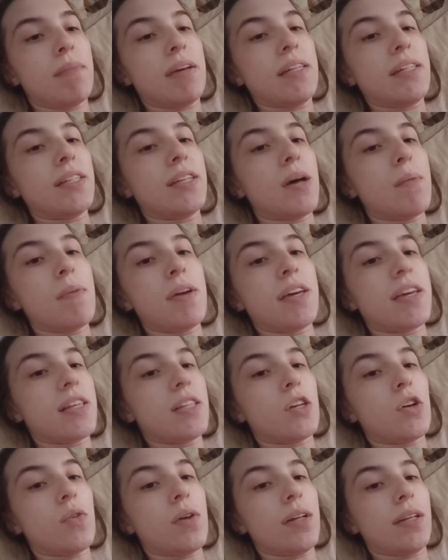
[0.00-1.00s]
my stomach
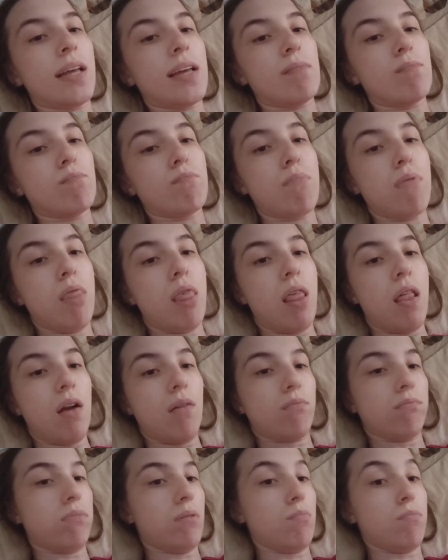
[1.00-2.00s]
is going like
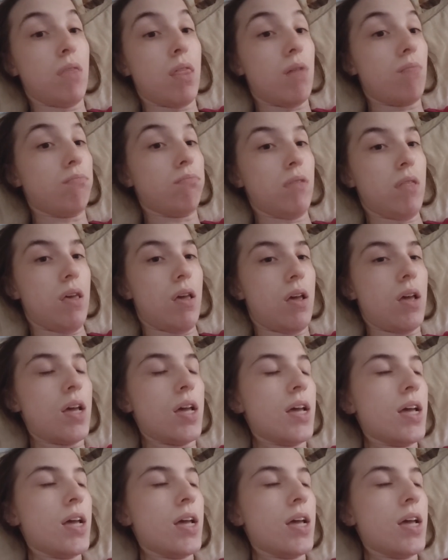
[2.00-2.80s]
blah, blah, blah, blah.